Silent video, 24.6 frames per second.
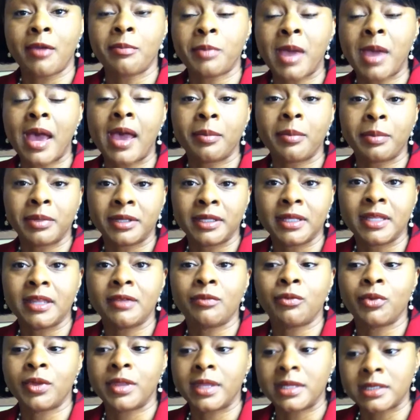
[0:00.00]
I believe
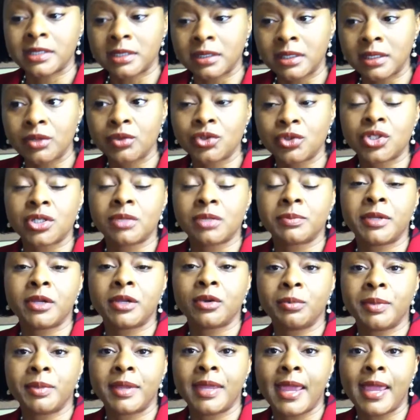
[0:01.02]
with his leadership, he'll
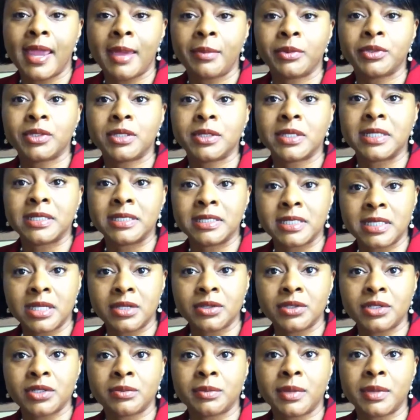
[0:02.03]
be able to
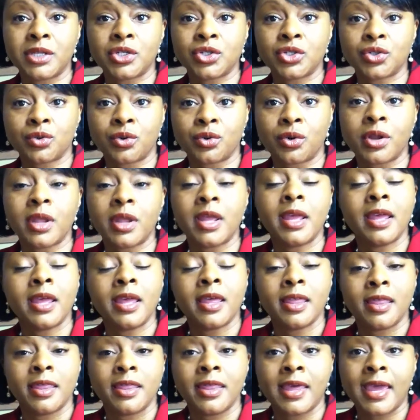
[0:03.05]
continue to make sure
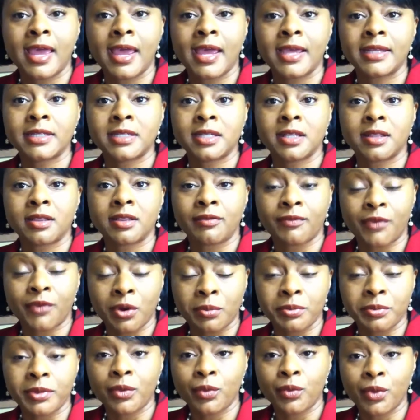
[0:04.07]
that the
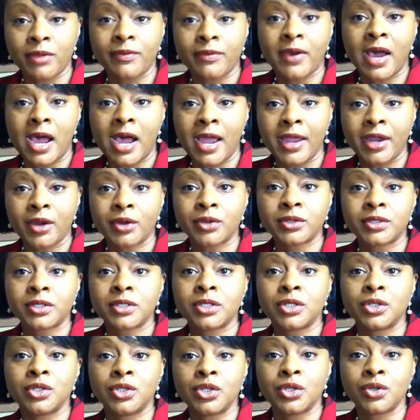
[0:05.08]
firm that we've hired
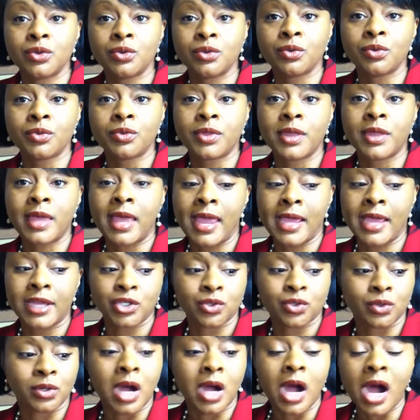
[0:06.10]
to do the
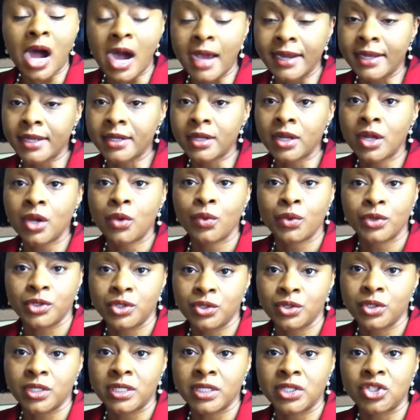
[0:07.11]
actual audit will
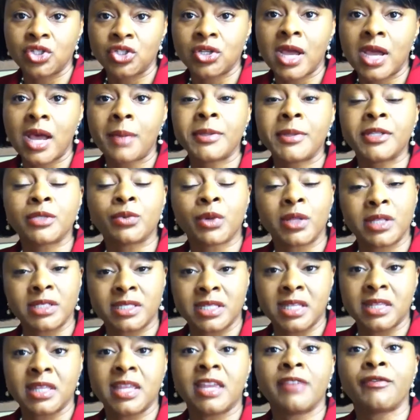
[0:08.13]
do a good job, as well as
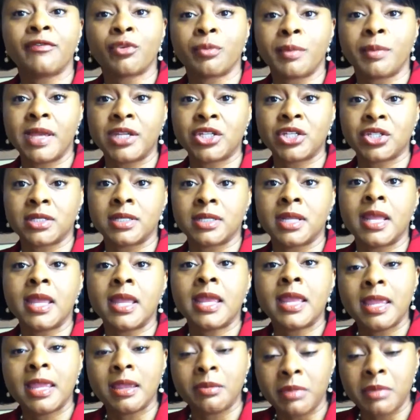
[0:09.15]
get the information
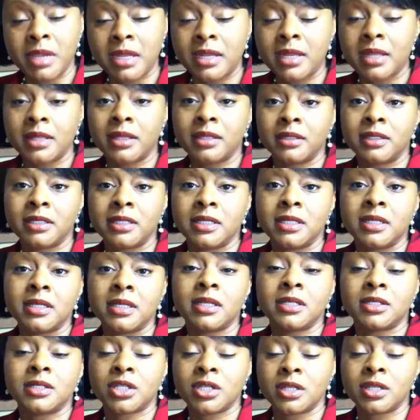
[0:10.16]
immediately
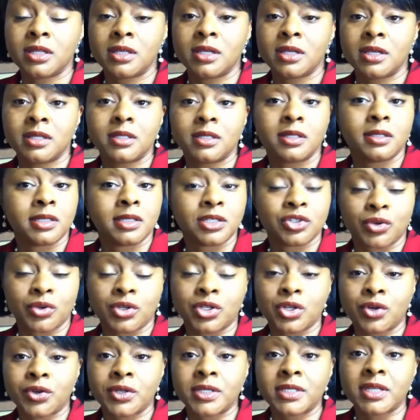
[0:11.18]
to the district
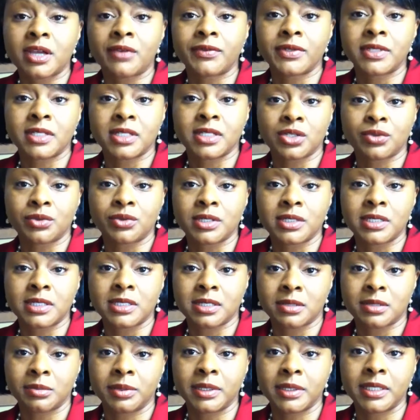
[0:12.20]
attorney's office as soon as it's
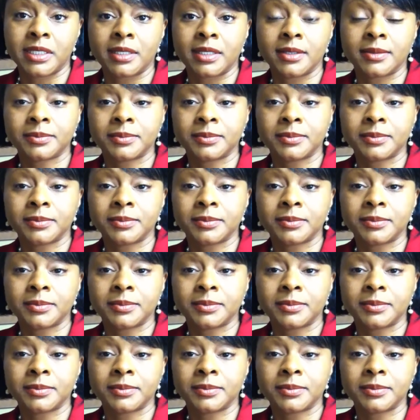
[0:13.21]
completed.